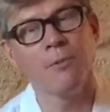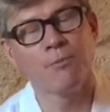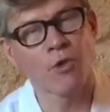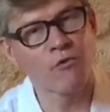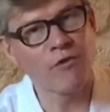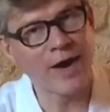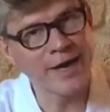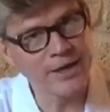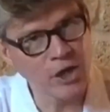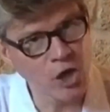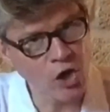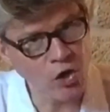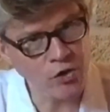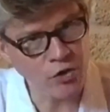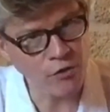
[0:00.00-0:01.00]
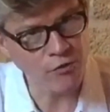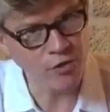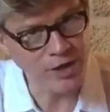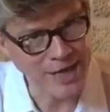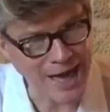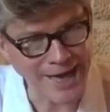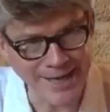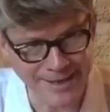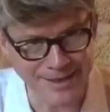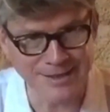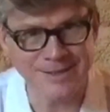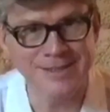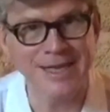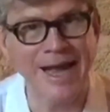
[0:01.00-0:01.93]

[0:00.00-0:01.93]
provide a lot of guidance,